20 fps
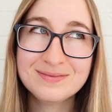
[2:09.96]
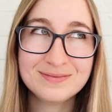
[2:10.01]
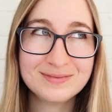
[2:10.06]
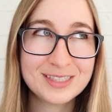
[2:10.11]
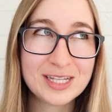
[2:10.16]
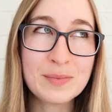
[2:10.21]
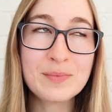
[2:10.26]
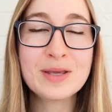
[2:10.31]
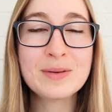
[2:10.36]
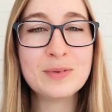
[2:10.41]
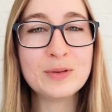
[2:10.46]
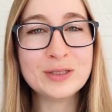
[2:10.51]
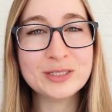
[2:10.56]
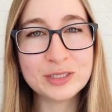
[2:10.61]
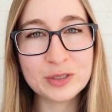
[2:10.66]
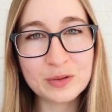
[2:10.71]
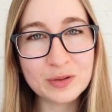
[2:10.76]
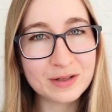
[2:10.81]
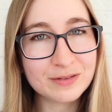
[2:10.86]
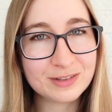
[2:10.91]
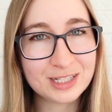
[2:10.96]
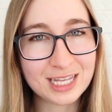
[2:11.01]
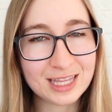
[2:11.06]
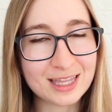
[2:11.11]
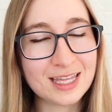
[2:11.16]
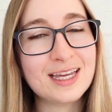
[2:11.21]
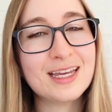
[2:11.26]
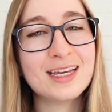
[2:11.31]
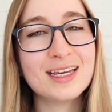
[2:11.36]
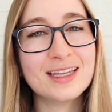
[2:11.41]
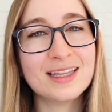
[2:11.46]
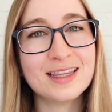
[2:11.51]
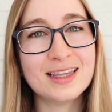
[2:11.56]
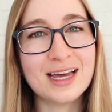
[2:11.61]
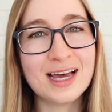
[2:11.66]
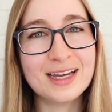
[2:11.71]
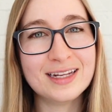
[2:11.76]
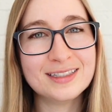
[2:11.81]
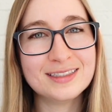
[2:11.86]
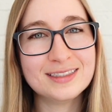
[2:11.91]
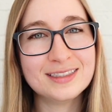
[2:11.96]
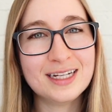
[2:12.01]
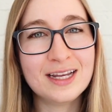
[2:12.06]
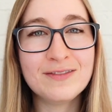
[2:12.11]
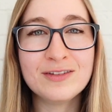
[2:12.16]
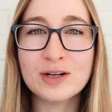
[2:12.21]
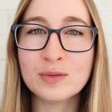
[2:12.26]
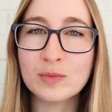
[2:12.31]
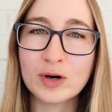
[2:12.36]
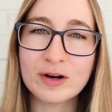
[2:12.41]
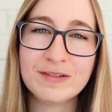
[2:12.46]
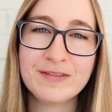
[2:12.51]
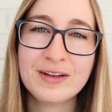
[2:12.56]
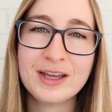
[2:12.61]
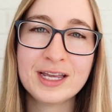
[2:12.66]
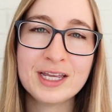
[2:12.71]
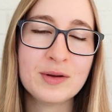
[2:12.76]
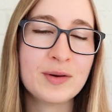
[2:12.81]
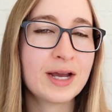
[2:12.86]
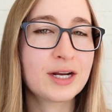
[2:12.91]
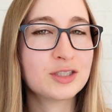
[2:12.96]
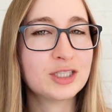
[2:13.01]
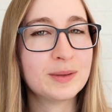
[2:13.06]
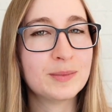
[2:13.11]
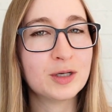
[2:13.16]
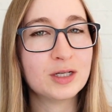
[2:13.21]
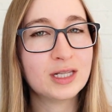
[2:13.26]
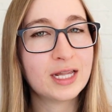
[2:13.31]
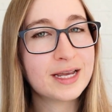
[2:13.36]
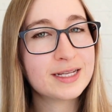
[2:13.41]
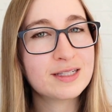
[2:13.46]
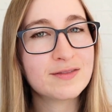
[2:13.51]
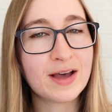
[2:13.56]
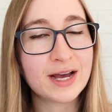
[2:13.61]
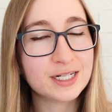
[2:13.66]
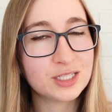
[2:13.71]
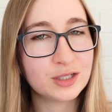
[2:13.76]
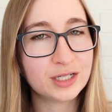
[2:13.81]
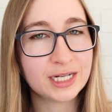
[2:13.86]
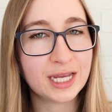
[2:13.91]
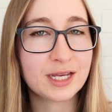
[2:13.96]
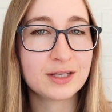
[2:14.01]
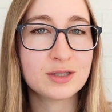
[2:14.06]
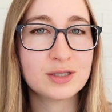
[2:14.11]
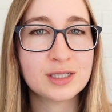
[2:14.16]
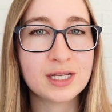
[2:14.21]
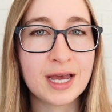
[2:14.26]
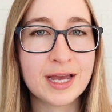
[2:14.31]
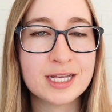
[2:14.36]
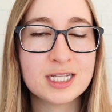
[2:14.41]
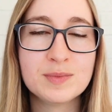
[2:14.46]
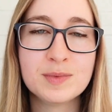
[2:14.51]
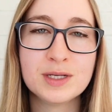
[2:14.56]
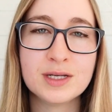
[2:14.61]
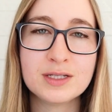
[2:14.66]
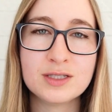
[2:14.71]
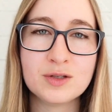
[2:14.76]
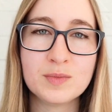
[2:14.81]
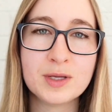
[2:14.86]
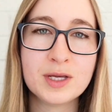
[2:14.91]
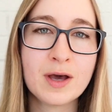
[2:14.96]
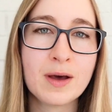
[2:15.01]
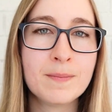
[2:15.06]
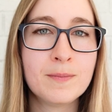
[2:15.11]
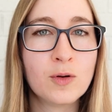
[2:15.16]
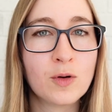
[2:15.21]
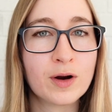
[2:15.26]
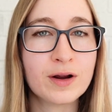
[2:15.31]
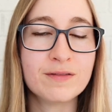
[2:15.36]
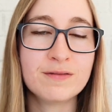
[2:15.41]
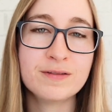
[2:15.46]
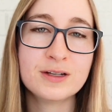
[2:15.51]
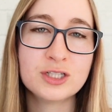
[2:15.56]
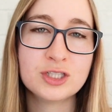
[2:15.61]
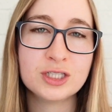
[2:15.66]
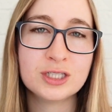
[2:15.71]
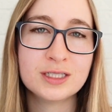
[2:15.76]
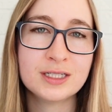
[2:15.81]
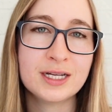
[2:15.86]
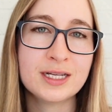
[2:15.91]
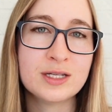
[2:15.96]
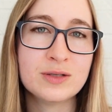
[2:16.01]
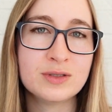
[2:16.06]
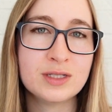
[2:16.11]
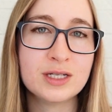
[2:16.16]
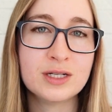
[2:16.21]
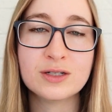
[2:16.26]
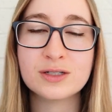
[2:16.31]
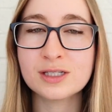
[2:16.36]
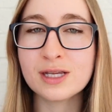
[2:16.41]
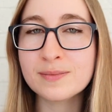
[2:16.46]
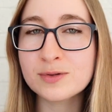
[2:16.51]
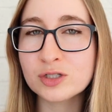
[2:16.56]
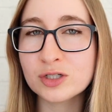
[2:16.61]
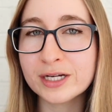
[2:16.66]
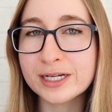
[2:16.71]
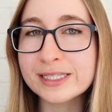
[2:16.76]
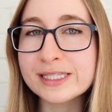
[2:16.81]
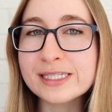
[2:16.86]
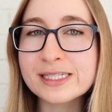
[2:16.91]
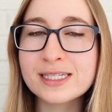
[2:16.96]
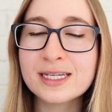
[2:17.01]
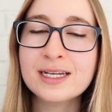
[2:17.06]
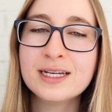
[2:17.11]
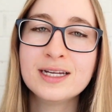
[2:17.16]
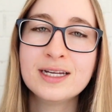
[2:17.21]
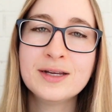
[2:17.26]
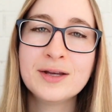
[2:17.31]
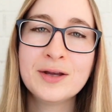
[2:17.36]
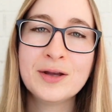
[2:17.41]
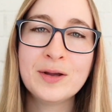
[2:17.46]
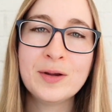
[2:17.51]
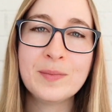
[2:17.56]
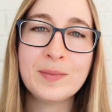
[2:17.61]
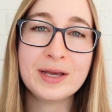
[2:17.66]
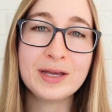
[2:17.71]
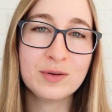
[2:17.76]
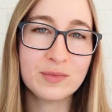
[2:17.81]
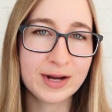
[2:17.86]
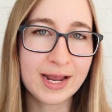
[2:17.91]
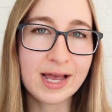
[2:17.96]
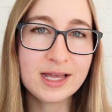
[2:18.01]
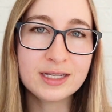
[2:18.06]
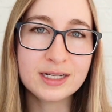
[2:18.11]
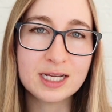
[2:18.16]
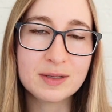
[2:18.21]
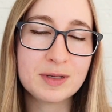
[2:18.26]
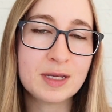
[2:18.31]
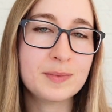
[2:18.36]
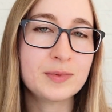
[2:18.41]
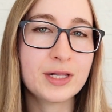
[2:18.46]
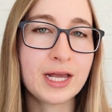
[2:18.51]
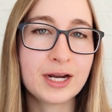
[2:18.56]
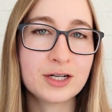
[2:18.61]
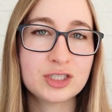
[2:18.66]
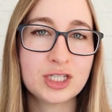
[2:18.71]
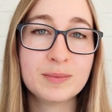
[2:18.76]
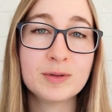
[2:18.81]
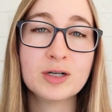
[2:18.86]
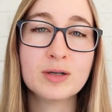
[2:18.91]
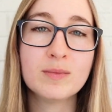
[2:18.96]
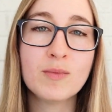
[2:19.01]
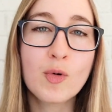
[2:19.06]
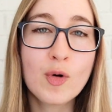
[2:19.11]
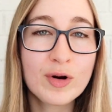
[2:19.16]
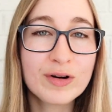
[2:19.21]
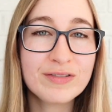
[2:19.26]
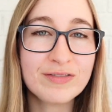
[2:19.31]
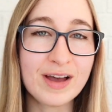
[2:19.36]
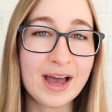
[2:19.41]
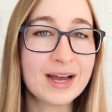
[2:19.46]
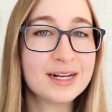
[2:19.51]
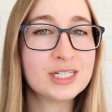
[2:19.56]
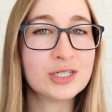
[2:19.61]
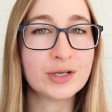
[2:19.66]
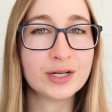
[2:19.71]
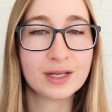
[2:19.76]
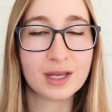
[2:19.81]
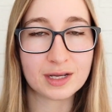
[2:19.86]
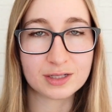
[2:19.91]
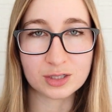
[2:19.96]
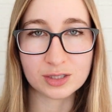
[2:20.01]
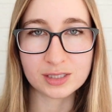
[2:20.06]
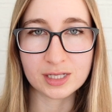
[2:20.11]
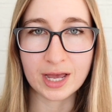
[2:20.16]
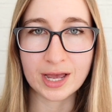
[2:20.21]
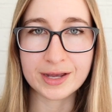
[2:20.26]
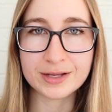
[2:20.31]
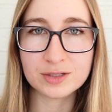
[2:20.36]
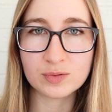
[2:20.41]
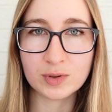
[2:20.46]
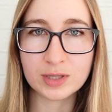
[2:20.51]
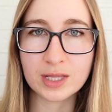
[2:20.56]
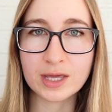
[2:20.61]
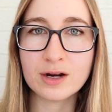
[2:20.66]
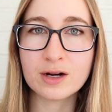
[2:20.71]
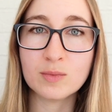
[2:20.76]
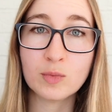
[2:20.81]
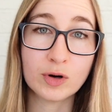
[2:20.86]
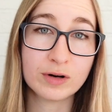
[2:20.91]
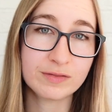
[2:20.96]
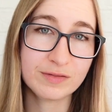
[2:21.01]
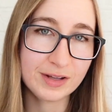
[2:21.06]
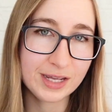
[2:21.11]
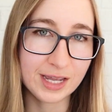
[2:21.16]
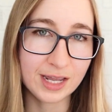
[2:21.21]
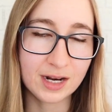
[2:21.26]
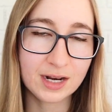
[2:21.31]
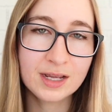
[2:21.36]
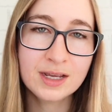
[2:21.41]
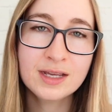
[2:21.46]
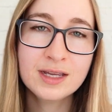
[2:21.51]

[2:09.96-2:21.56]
some people intuitively think that if you're more fit, you actually burn less fat during exercise because you become more efficient at using your substrates. But in reality, people actually burn more fat during exercise when they are more fit.